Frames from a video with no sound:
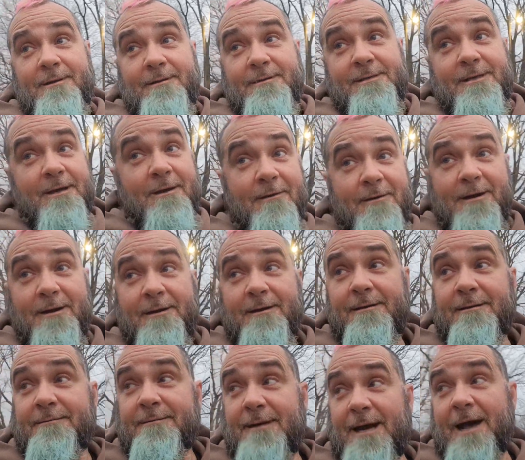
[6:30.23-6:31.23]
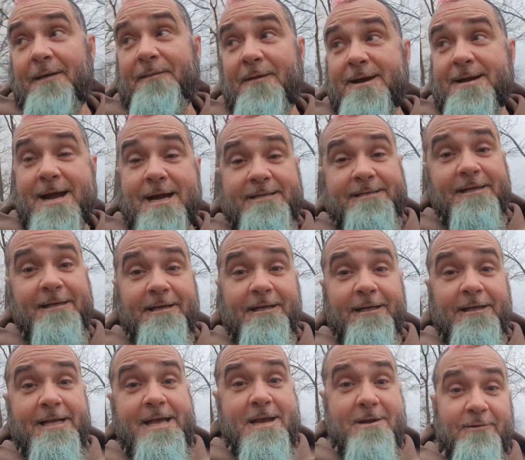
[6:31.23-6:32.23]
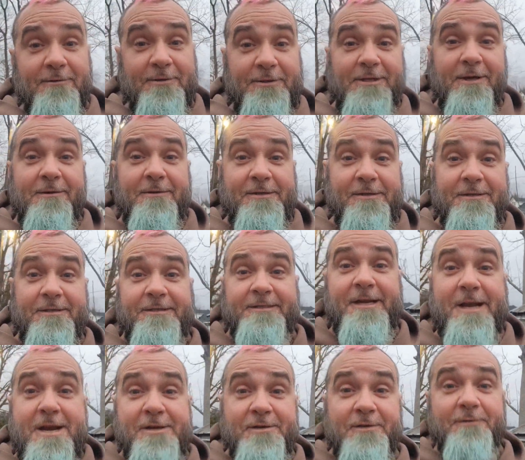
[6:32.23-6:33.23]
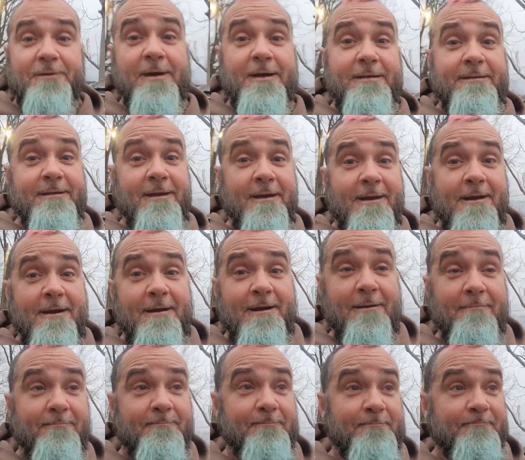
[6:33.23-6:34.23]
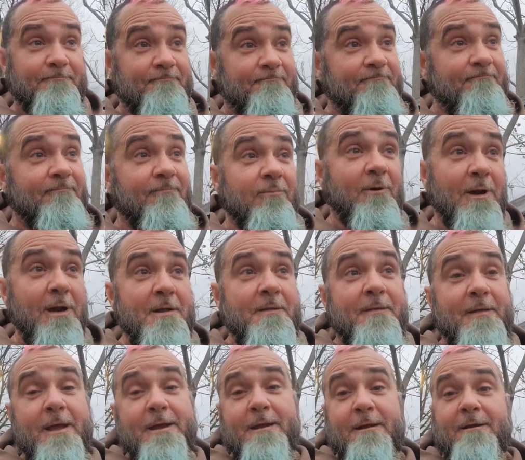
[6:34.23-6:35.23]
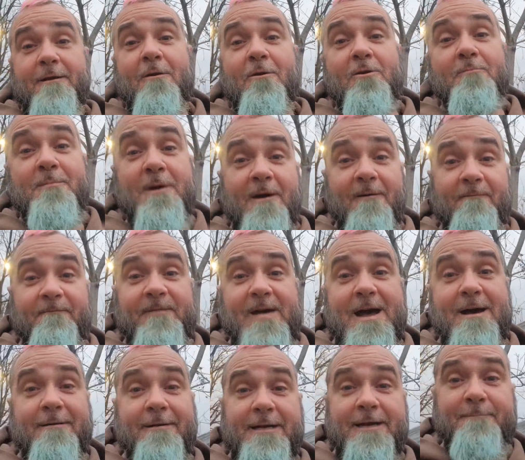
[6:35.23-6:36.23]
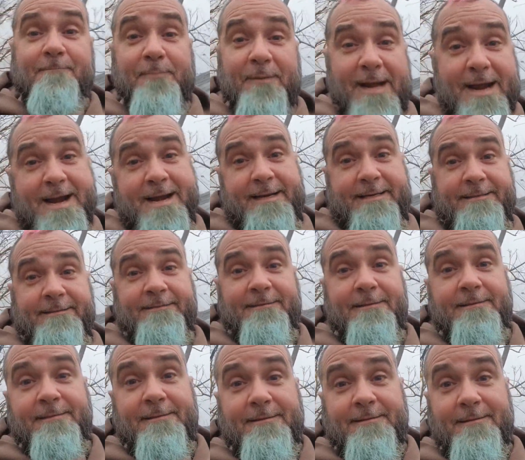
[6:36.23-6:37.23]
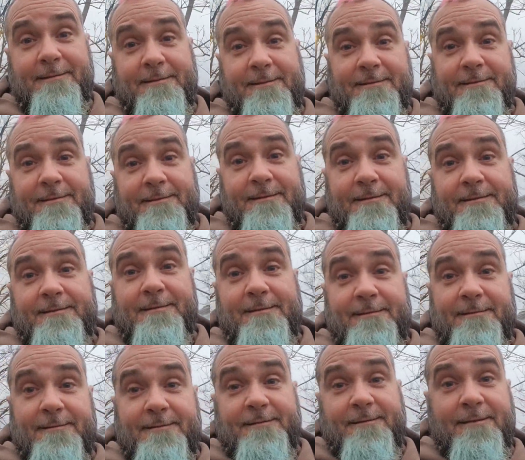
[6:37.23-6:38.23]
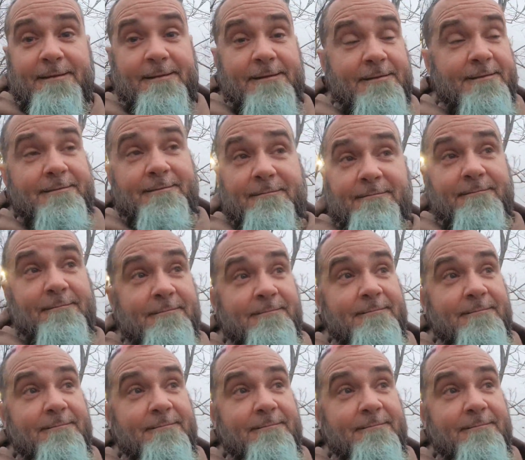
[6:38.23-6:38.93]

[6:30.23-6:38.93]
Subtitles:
So I think that's an illegal search and seizure right there, and I'm really thinking hard about filing a complaint. That's